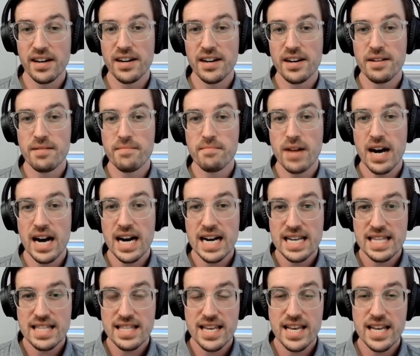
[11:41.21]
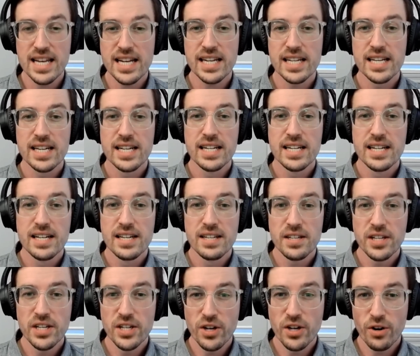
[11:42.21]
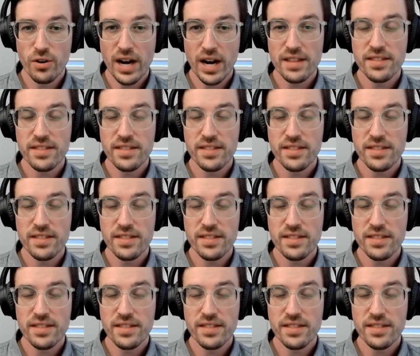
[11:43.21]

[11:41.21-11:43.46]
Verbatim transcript: Um, I think, you know,